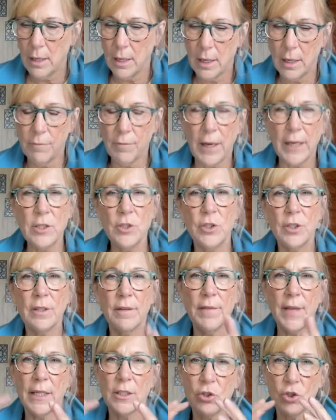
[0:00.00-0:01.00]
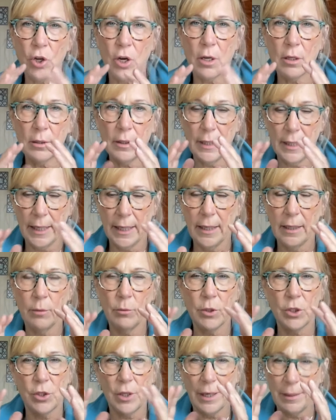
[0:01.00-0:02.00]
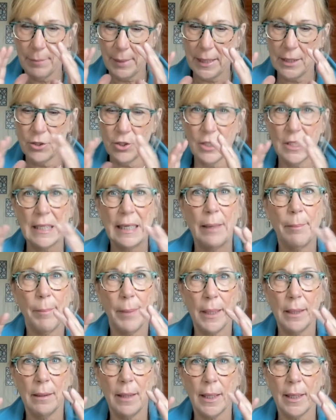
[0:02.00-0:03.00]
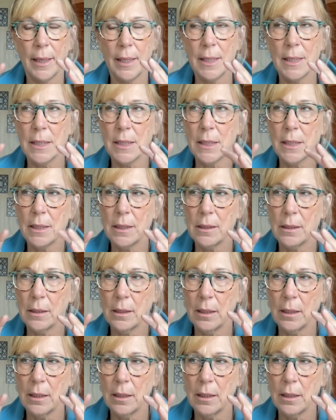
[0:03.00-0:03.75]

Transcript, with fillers: If I took that chocolate egg, which I imagine is like big like this,